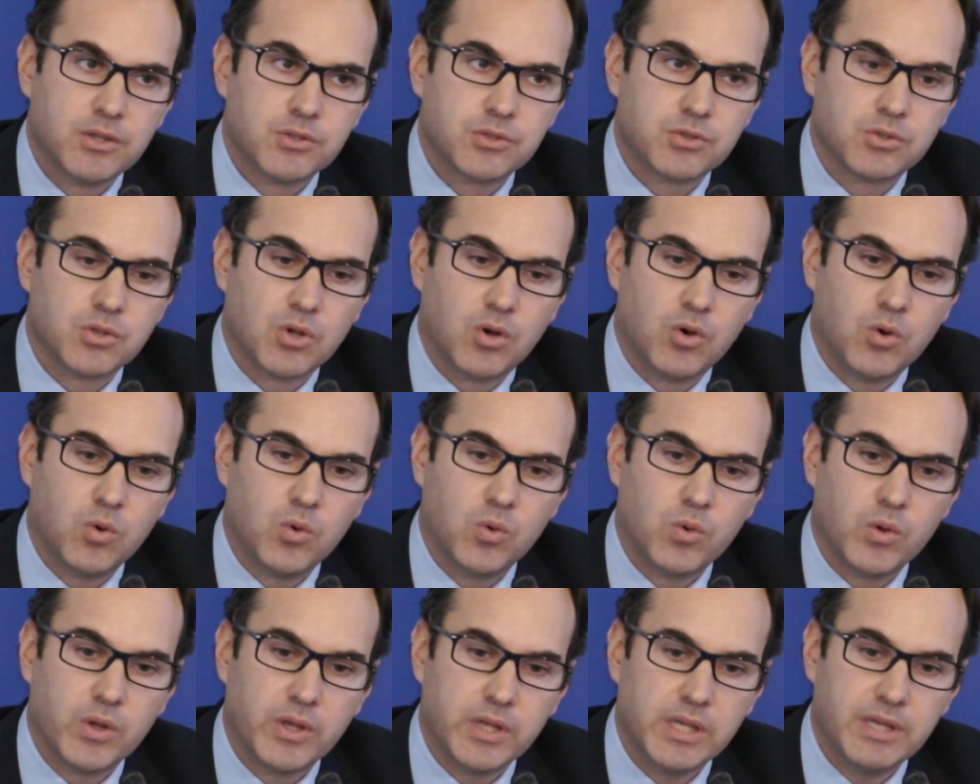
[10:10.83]

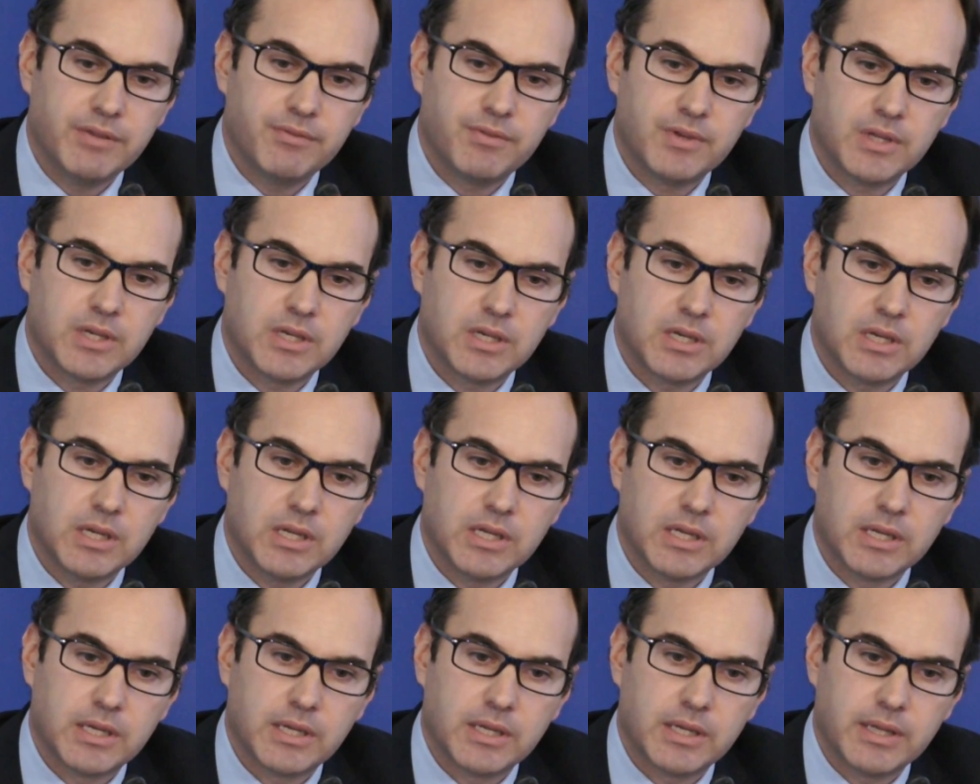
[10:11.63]
So even
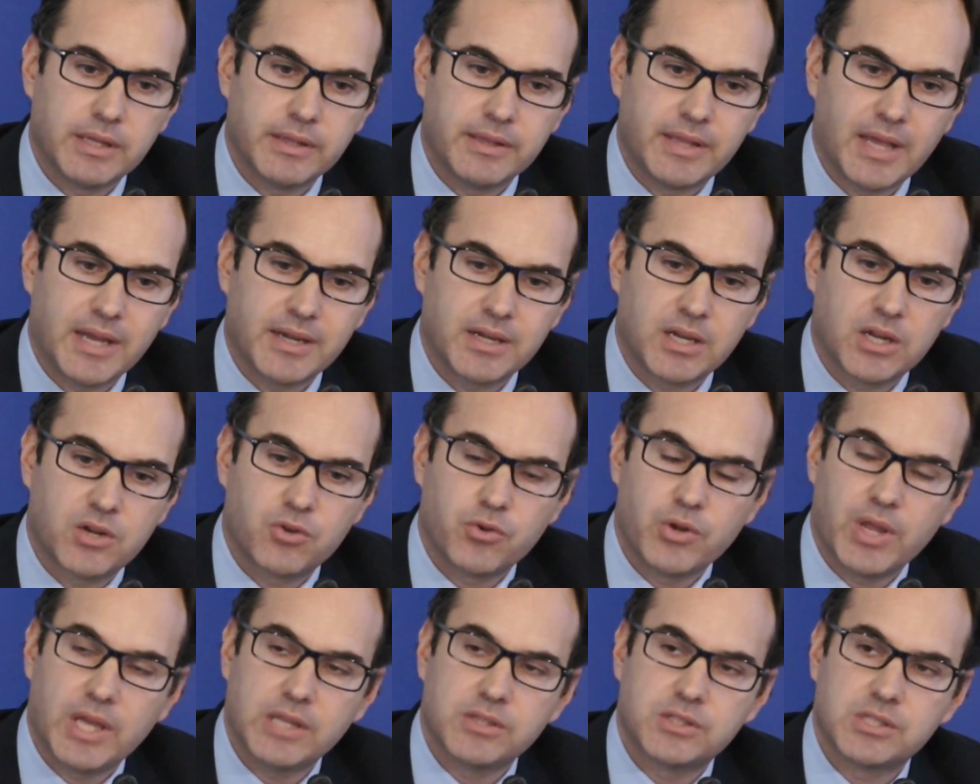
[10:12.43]
that
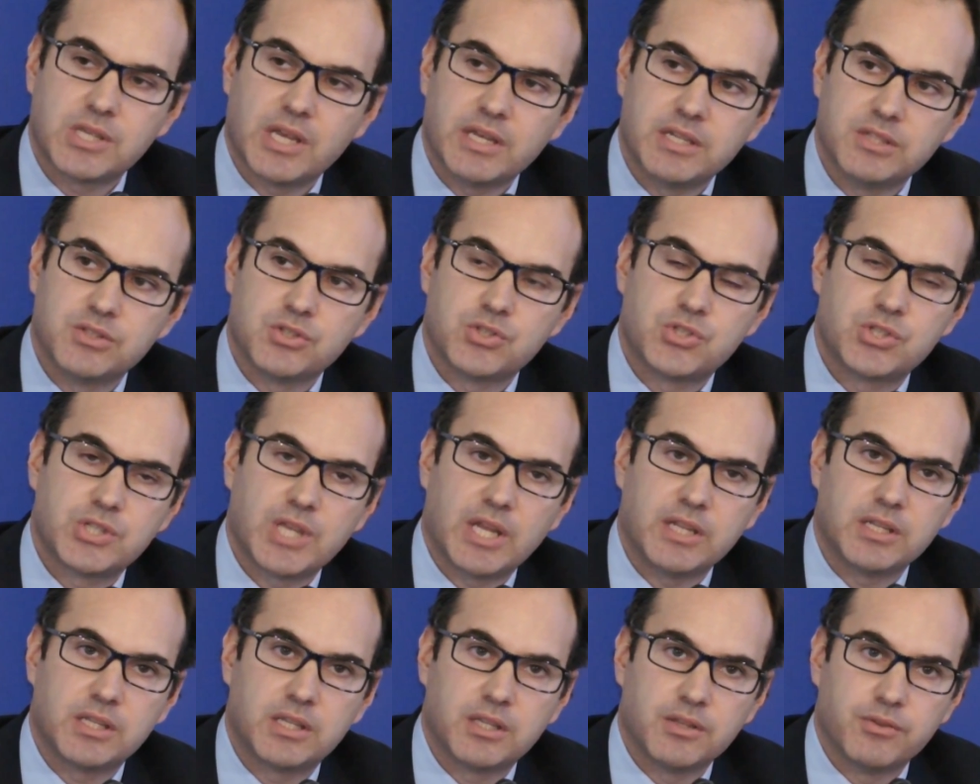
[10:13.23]
creates an
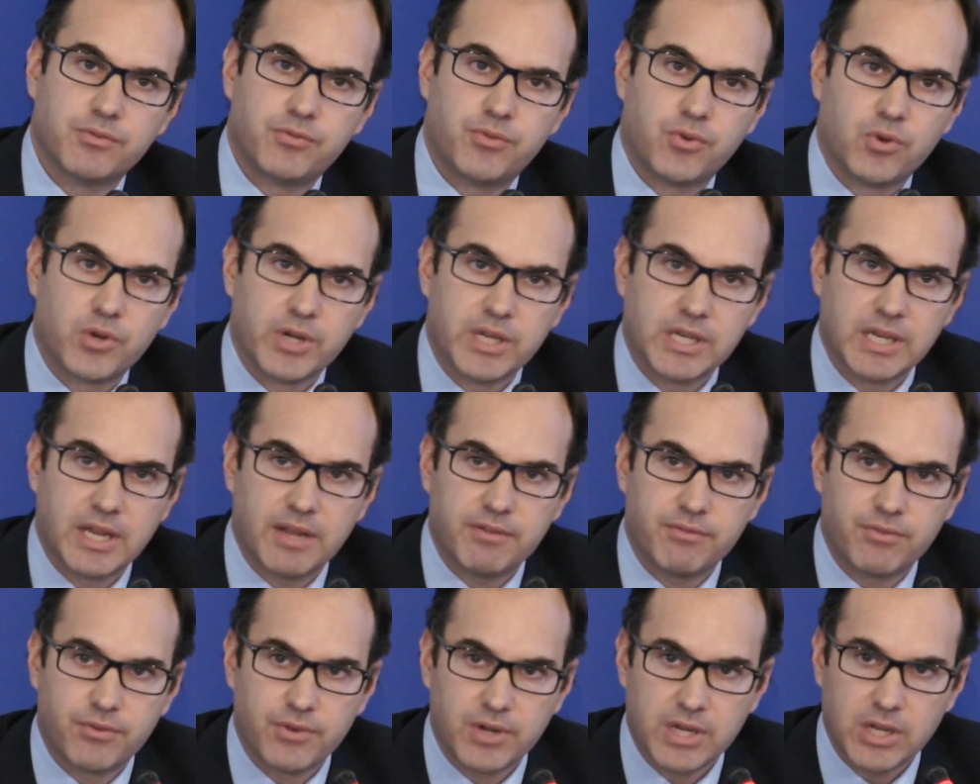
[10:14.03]
incentive for in
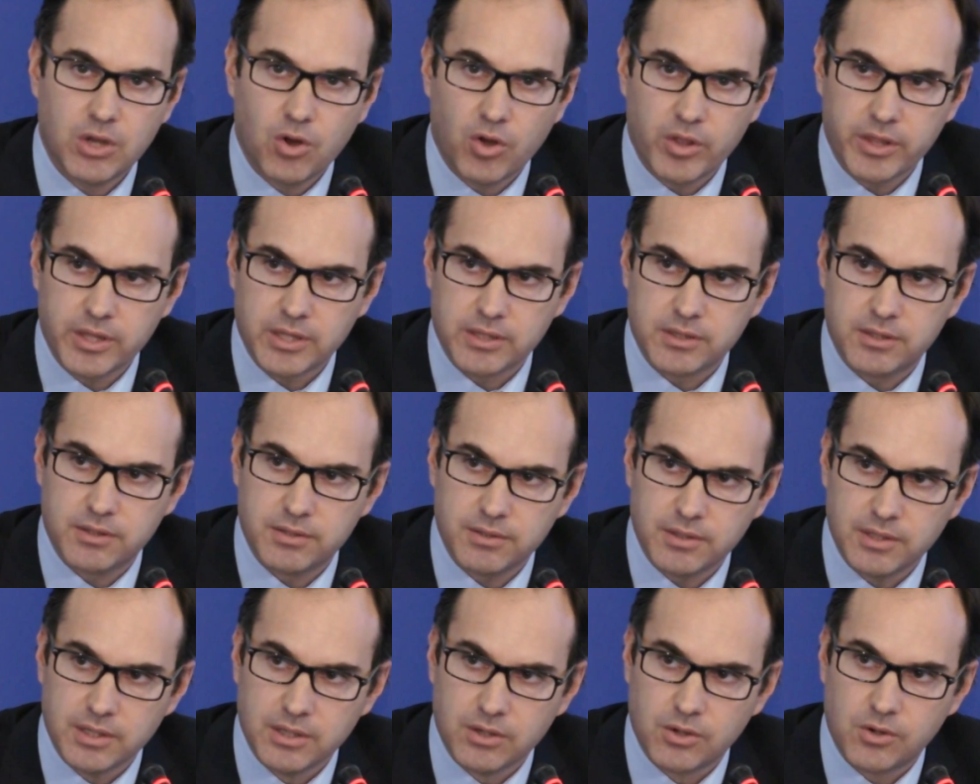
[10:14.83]
every
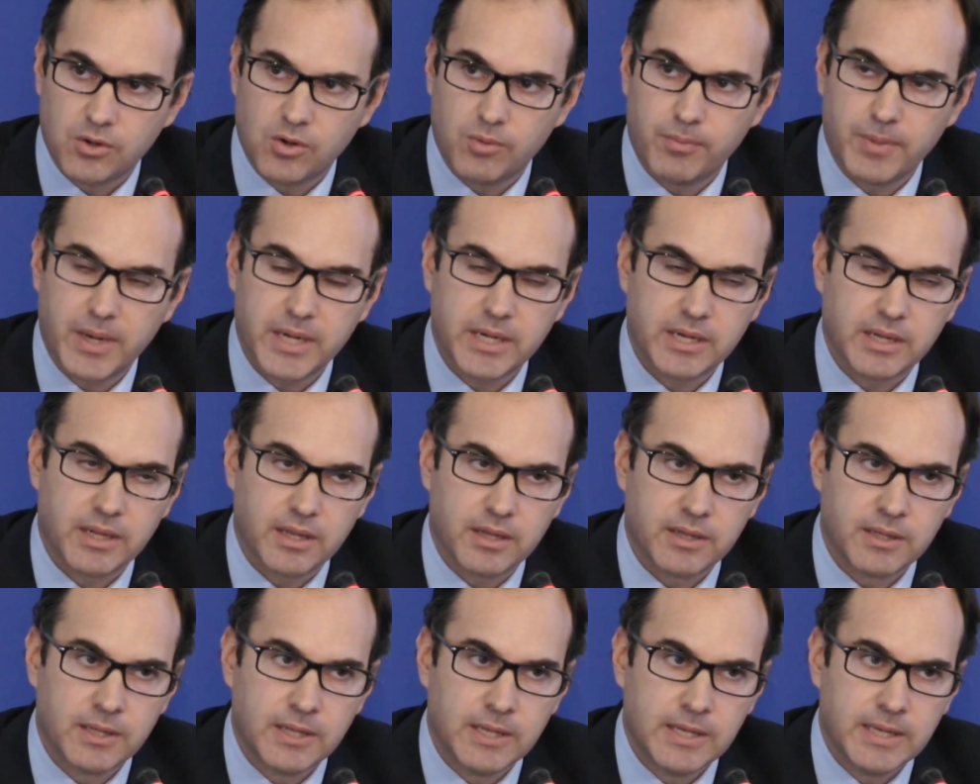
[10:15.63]
audit in
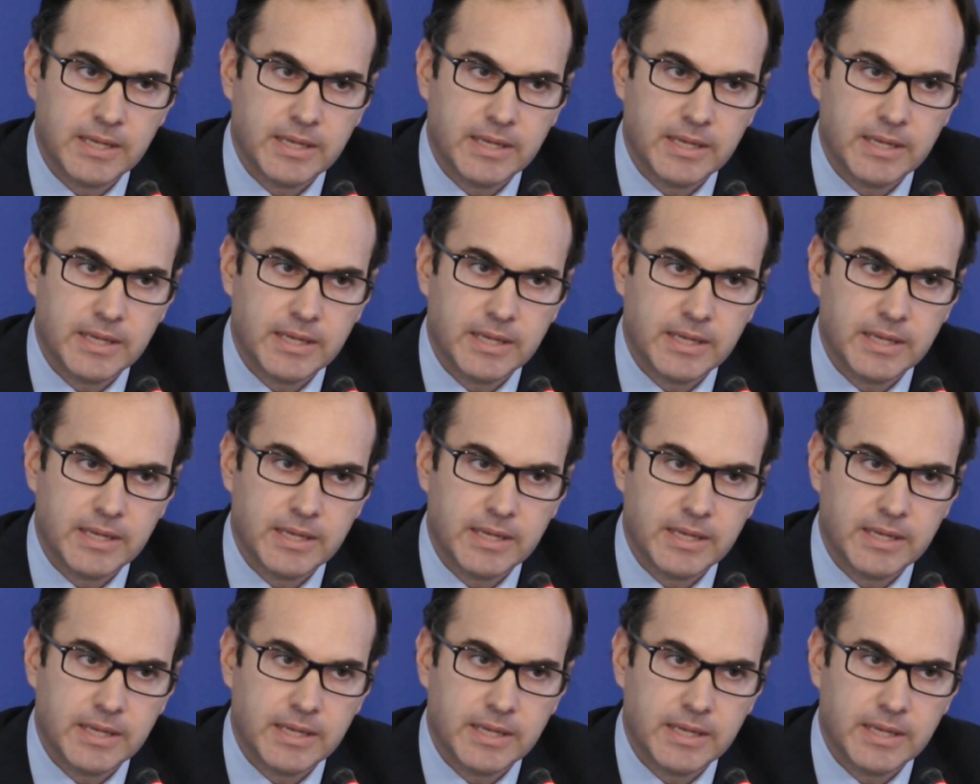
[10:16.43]
Romania